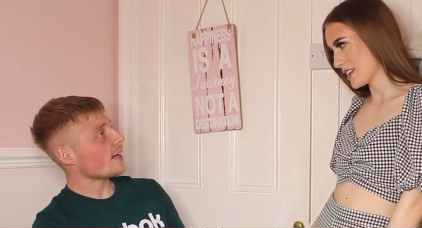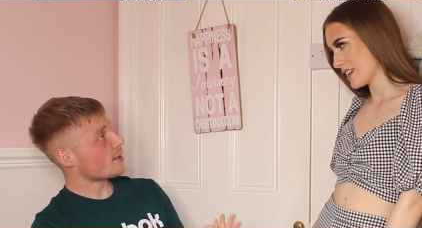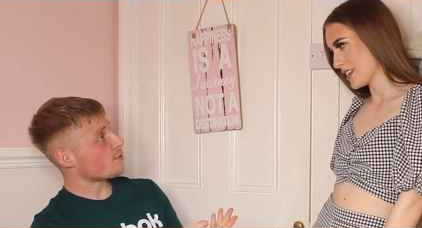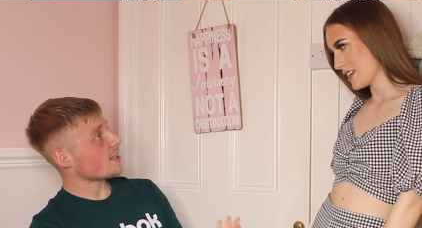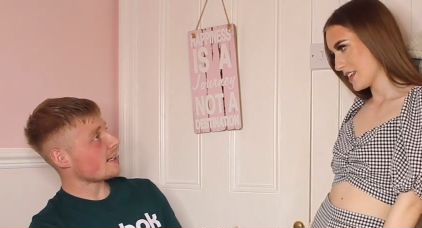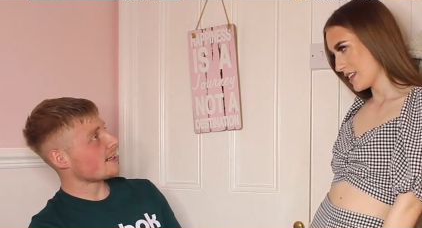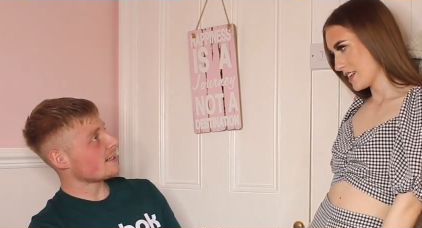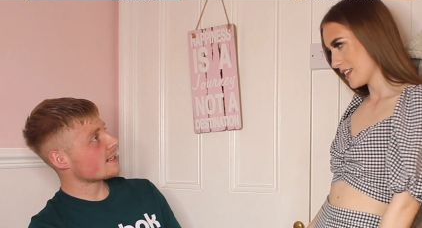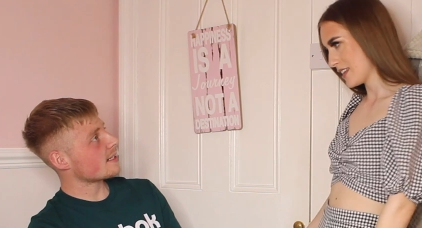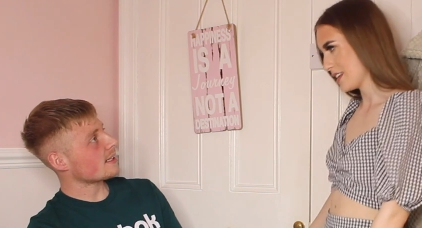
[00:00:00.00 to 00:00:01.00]
Speaker 1: It's really
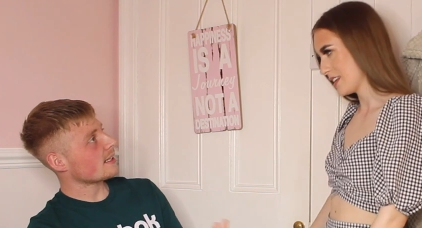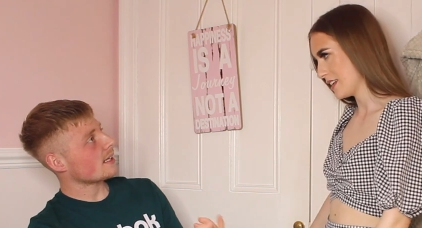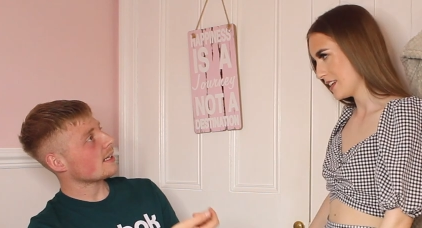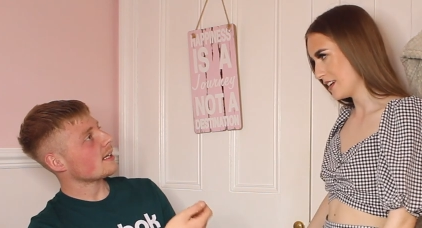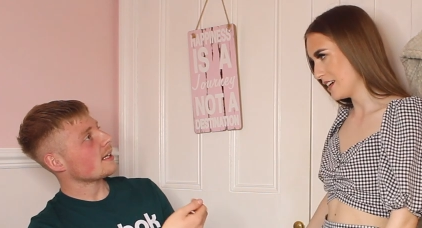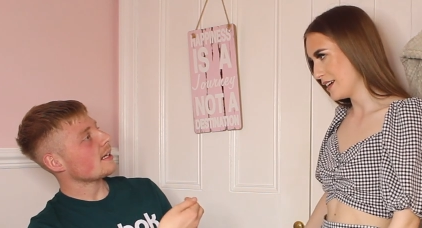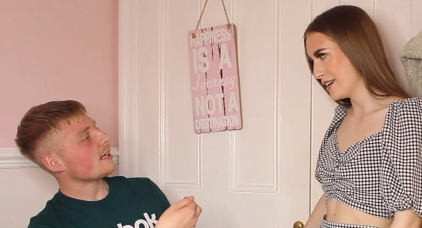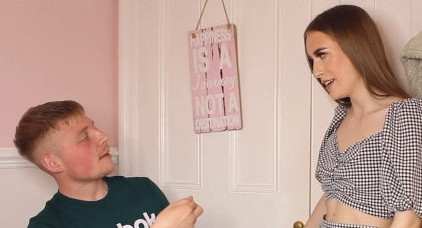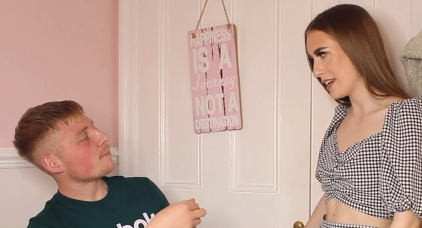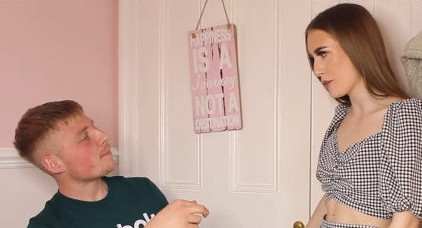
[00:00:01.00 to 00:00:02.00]
nice.
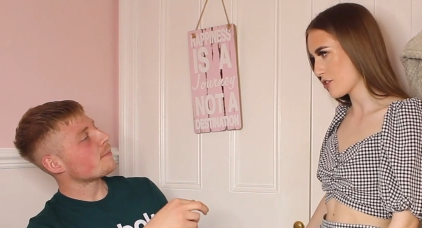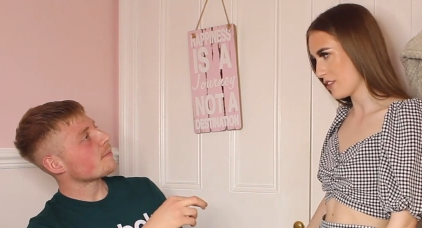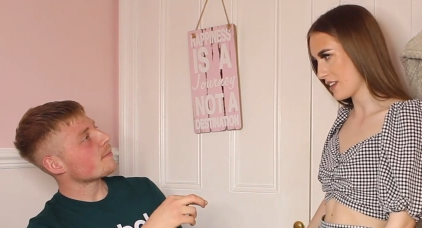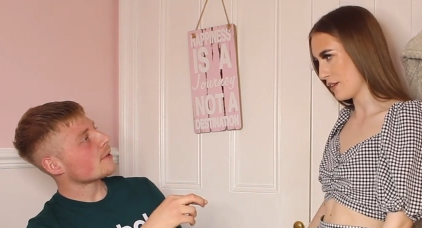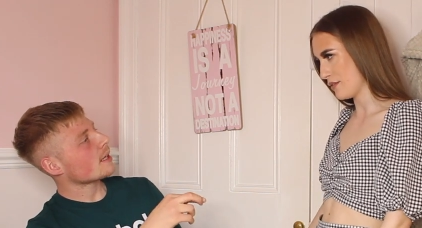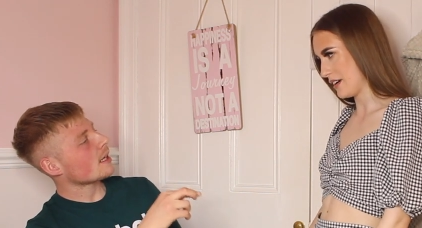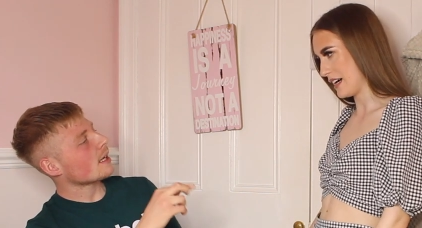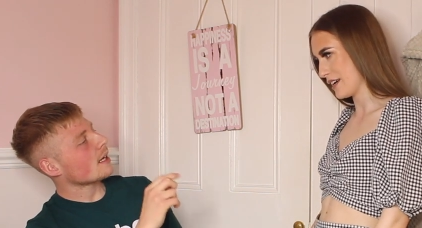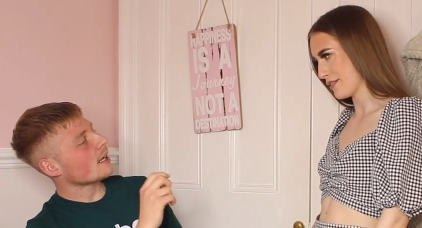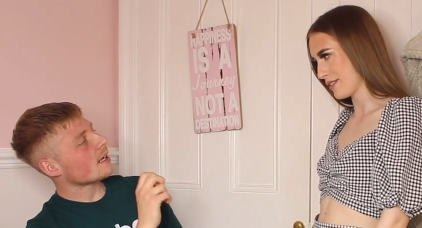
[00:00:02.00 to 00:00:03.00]
Speaker 2: And how would you rate it out of
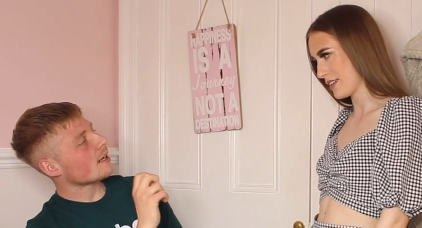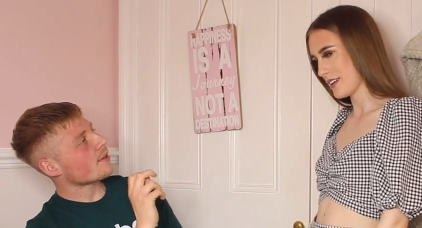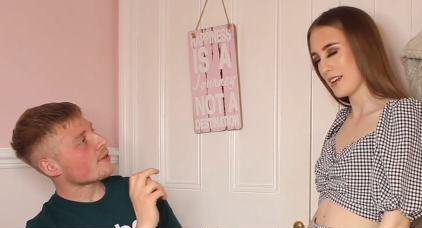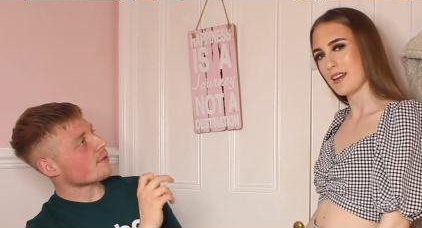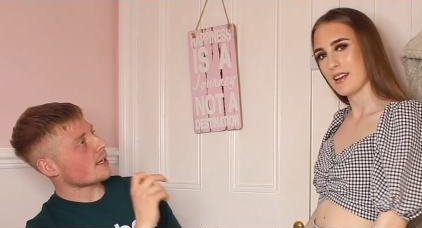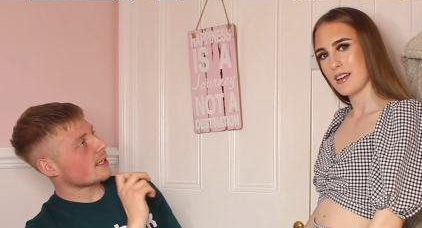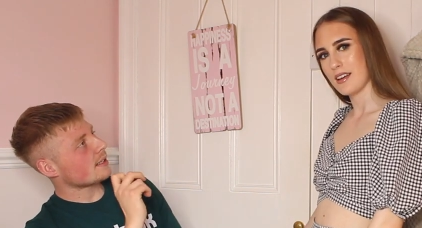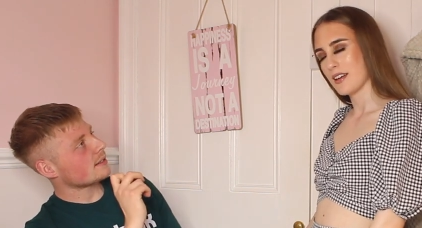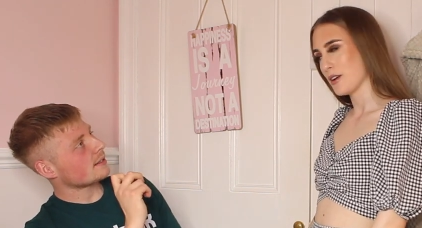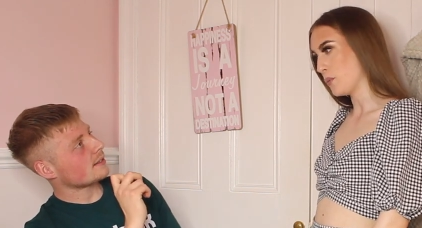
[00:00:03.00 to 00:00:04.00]
five? Three.
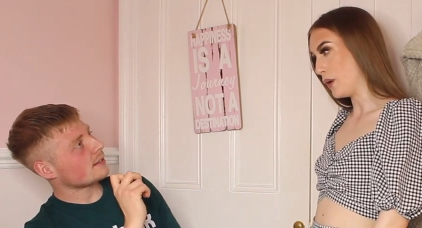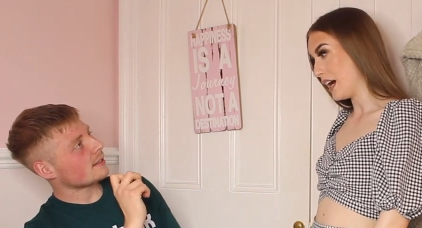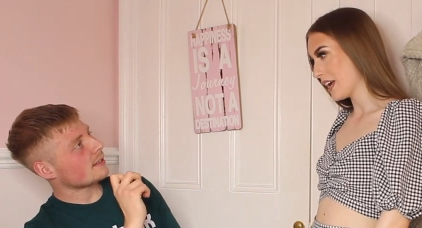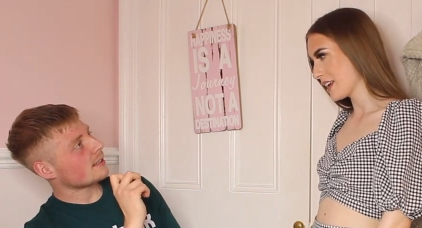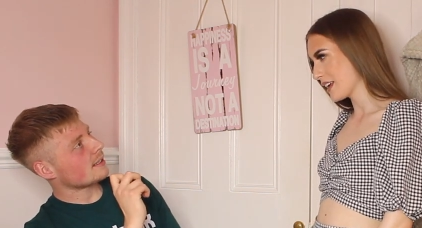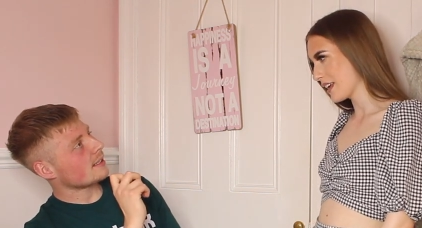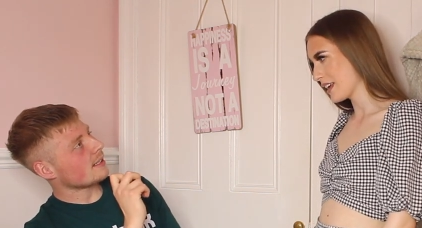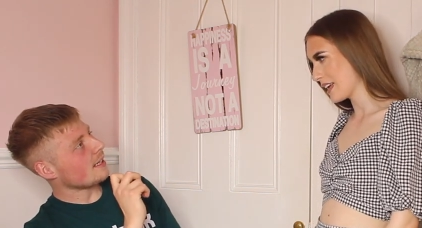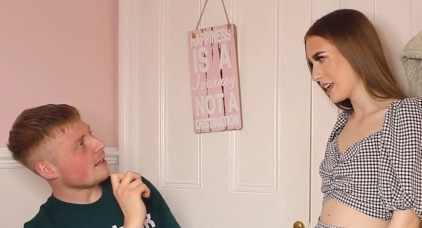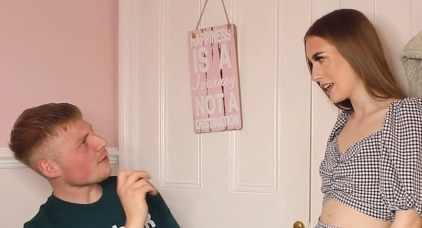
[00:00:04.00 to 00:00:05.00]
Why?
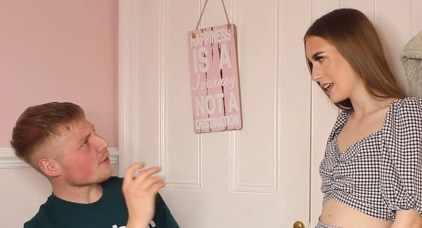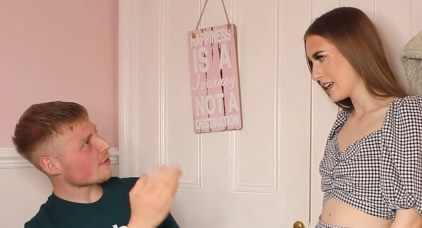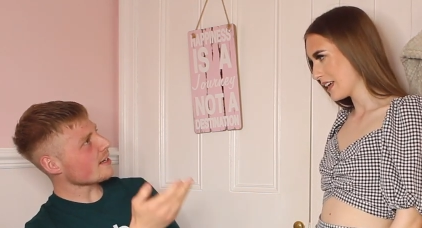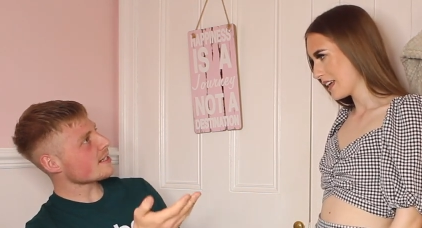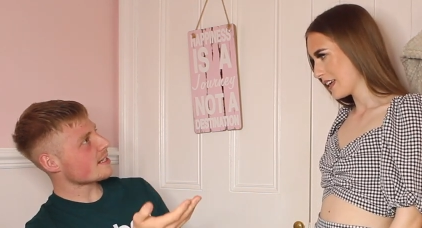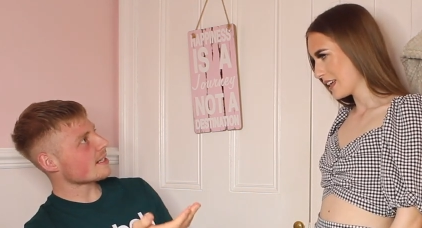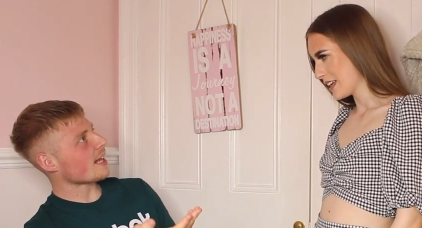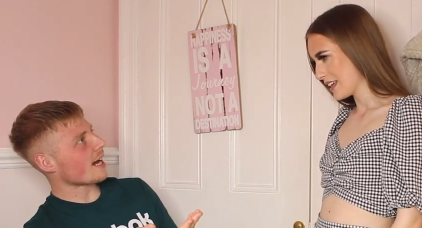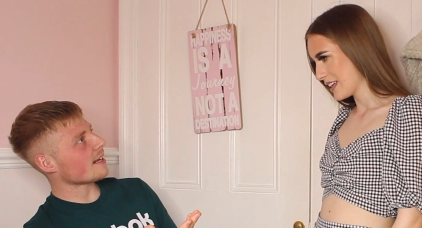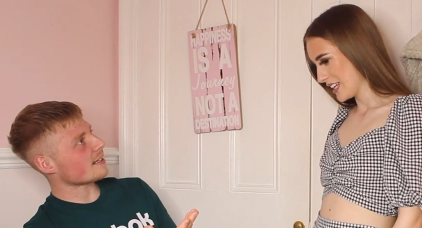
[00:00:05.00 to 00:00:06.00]
Speaker 1: Three is still
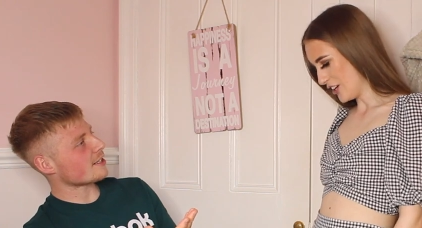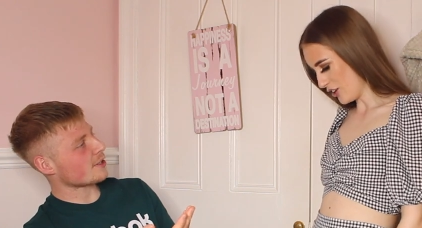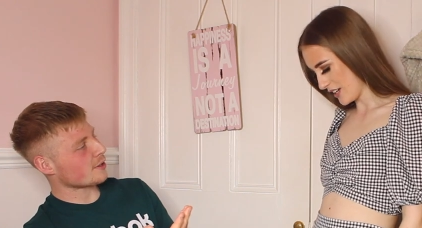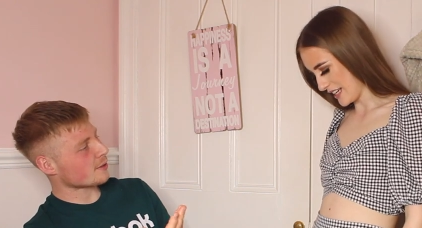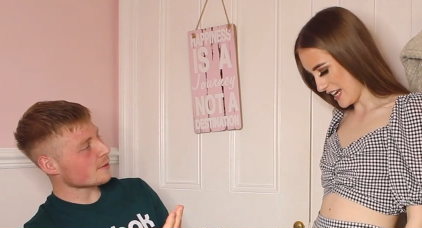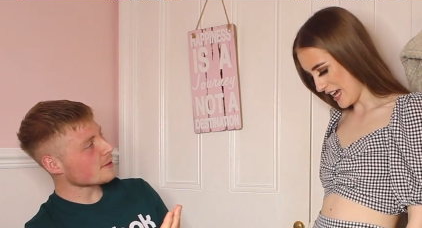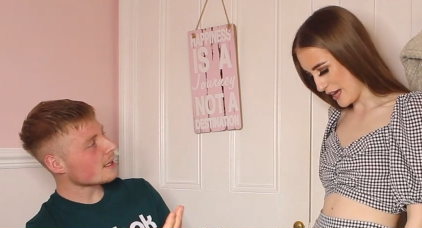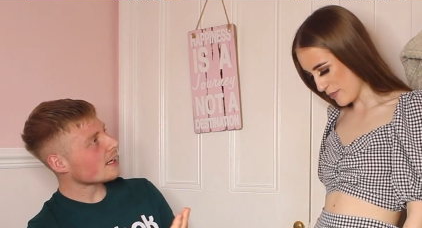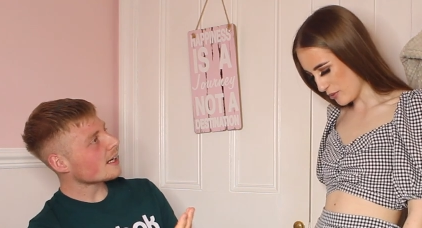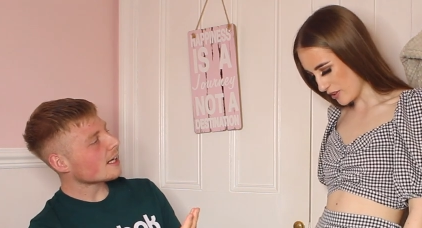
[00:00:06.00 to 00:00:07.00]
higher than two. Oh,
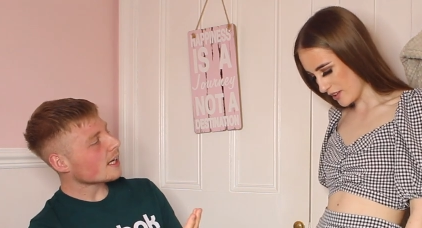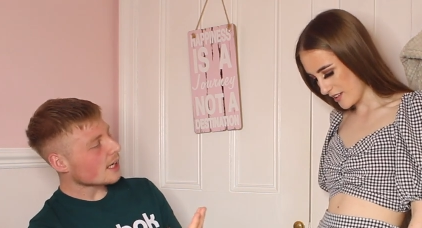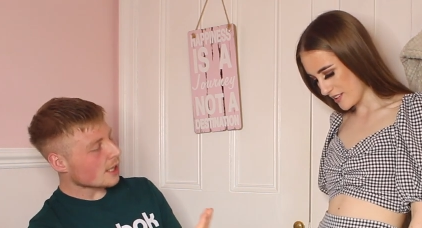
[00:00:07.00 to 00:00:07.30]
yeah, but.